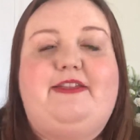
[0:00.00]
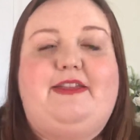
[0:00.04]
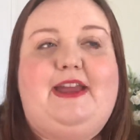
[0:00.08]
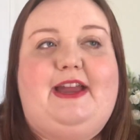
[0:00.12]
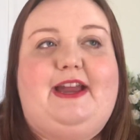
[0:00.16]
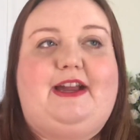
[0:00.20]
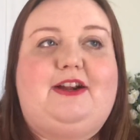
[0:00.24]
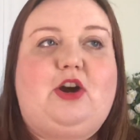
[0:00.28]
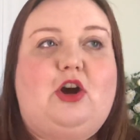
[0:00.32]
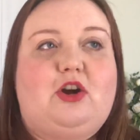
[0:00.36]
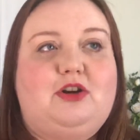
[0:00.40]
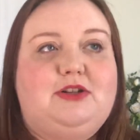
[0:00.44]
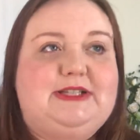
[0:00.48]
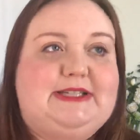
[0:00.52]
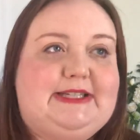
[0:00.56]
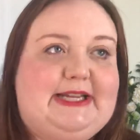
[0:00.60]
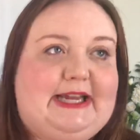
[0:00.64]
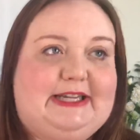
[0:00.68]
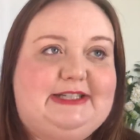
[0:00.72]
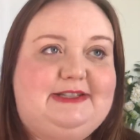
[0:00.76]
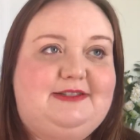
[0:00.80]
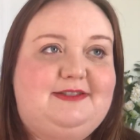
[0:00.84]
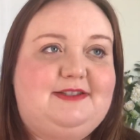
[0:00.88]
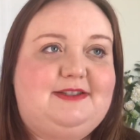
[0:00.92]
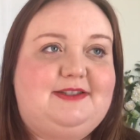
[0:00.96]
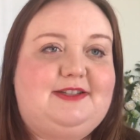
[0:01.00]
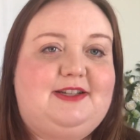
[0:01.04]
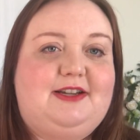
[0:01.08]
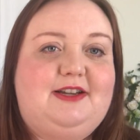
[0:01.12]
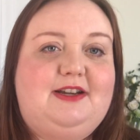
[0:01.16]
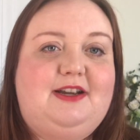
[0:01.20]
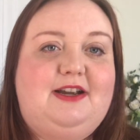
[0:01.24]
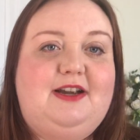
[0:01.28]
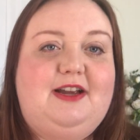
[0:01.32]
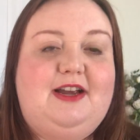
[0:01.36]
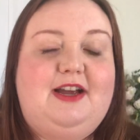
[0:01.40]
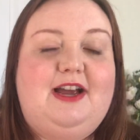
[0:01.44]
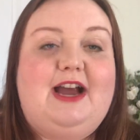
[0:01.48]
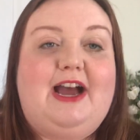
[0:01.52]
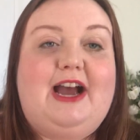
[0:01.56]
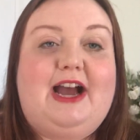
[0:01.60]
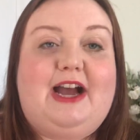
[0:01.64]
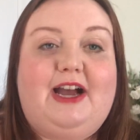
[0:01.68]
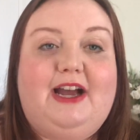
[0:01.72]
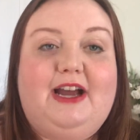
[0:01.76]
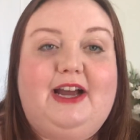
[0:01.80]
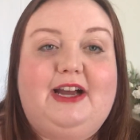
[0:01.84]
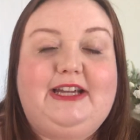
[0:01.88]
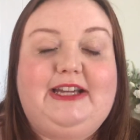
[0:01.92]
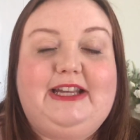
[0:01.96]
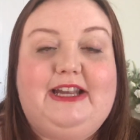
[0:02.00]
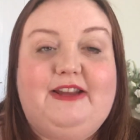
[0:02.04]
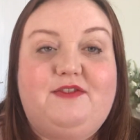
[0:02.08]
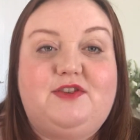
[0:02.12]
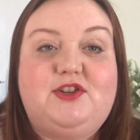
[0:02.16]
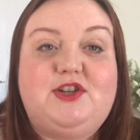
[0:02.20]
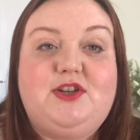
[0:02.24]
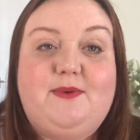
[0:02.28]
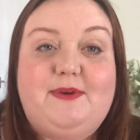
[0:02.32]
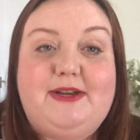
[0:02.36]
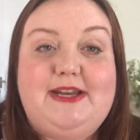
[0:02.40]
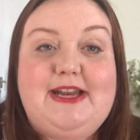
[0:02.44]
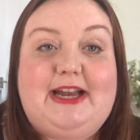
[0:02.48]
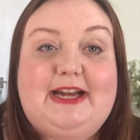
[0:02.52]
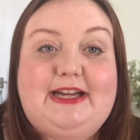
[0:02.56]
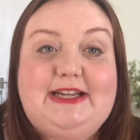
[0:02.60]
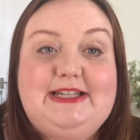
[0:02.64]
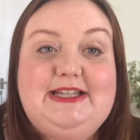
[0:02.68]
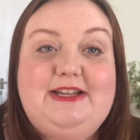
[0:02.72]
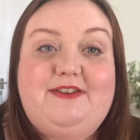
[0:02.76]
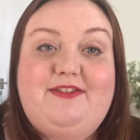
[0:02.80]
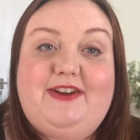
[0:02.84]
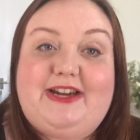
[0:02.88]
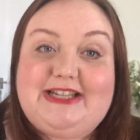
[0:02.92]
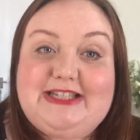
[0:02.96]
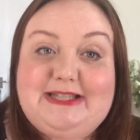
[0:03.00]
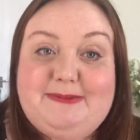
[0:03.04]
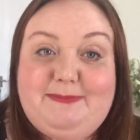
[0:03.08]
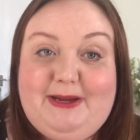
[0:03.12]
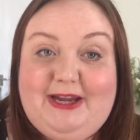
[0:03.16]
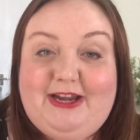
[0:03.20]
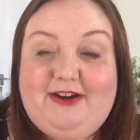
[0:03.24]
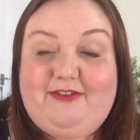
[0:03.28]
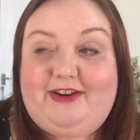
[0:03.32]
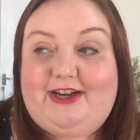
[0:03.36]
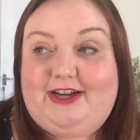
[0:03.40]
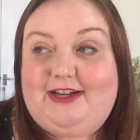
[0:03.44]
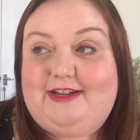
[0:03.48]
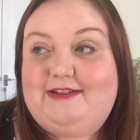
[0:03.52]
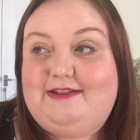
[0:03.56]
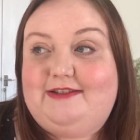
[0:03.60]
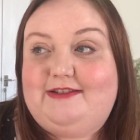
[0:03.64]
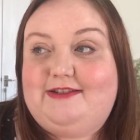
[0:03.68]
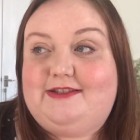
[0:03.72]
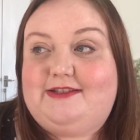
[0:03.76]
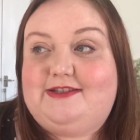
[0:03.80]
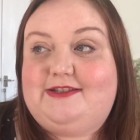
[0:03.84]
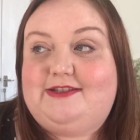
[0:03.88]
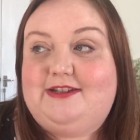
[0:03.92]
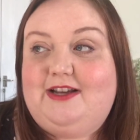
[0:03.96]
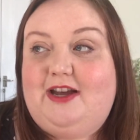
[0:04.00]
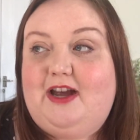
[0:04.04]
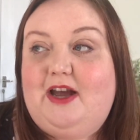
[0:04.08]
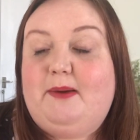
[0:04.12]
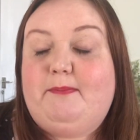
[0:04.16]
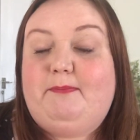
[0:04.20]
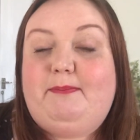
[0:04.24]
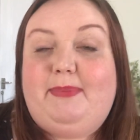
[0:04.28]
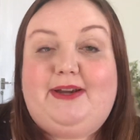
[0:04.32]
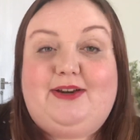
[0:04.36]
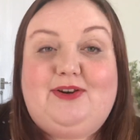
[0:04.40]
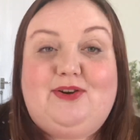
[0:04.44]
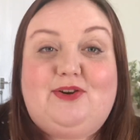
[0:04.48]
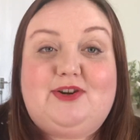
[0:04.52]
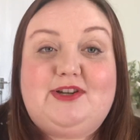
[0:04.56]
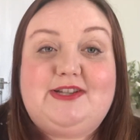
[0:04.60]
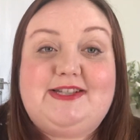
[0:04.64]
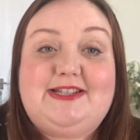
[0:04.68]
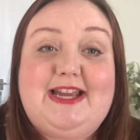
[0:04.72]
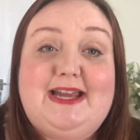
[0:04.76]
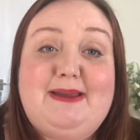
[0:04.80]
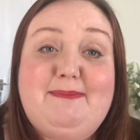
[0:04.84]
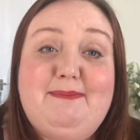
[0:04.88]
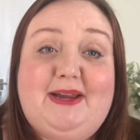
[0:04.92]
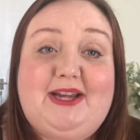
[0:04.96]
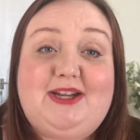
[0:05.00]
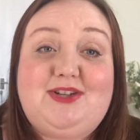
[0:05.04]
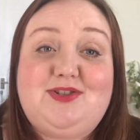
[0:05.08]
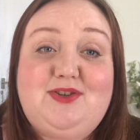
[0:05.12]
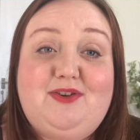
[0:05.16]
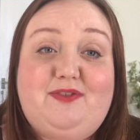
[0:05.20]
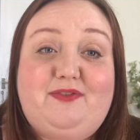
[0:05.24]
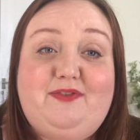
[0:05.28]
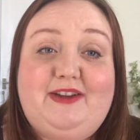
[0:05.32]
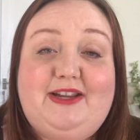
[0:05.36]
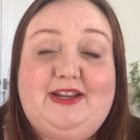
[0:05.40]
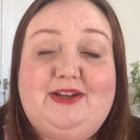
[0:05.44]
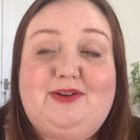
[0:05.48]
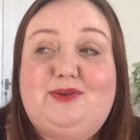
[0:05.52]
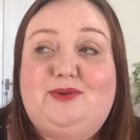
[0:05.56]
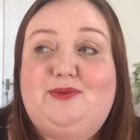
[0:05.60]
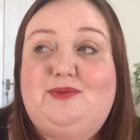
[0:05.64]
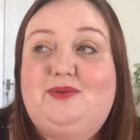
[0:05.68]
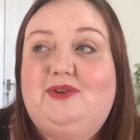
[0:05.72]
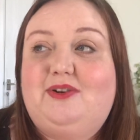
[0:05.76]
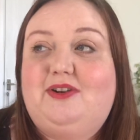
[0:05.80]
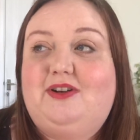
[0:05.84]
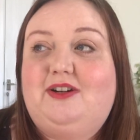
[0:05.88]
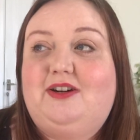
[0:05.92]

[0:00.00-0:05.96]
their content gives you a negative experience because it makes you feel